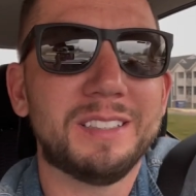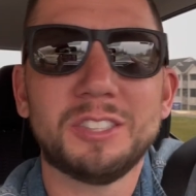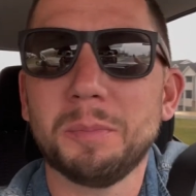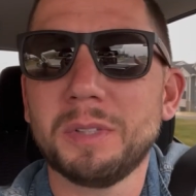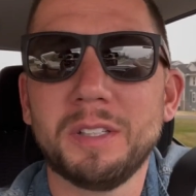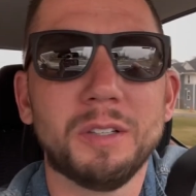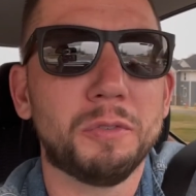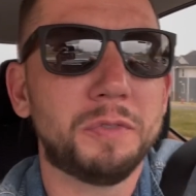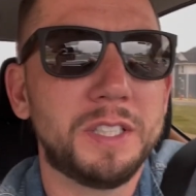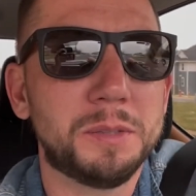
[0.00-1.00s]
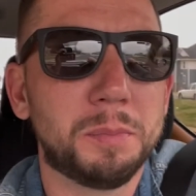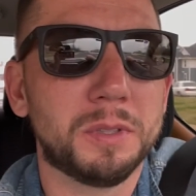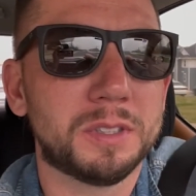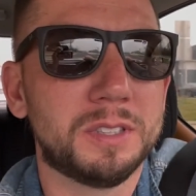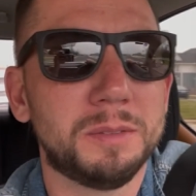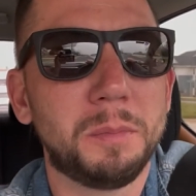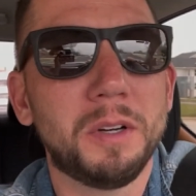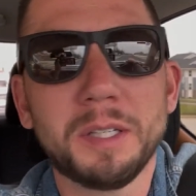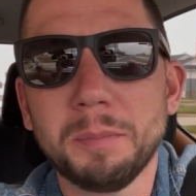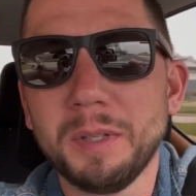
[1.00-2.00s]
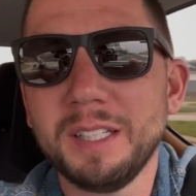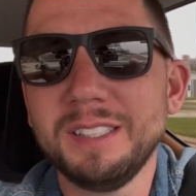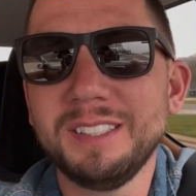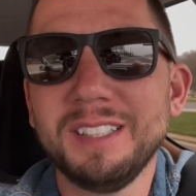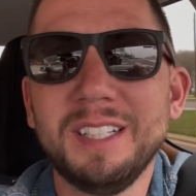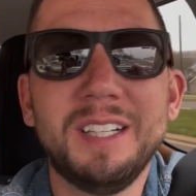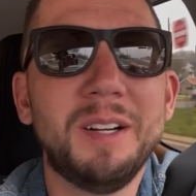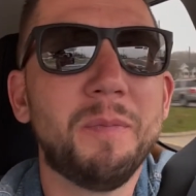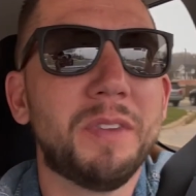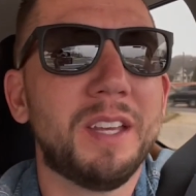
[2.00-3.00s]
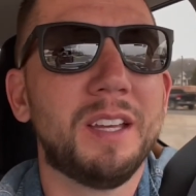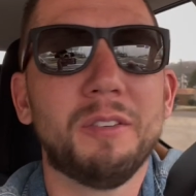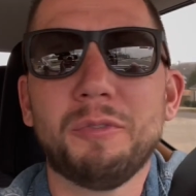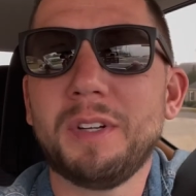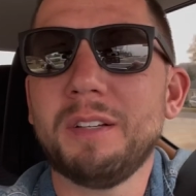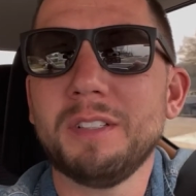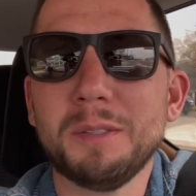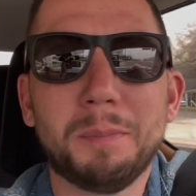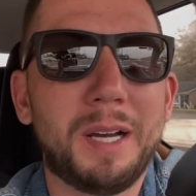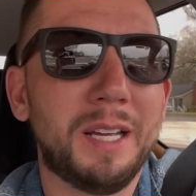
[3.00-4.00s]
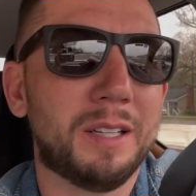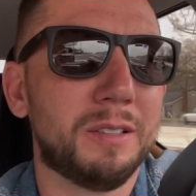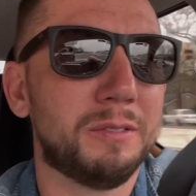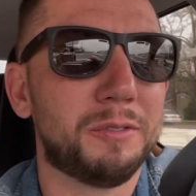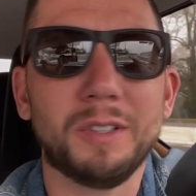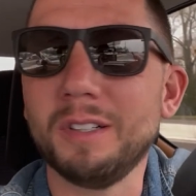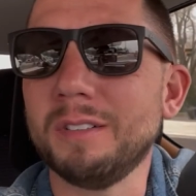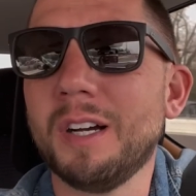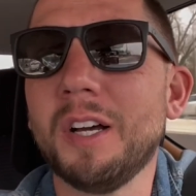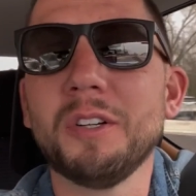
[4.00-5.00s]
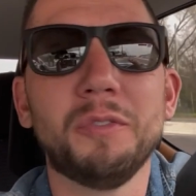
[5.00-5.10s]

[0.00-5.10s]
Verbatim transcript: Jumped on the old Facebook's marketplace. Found this bike for $150.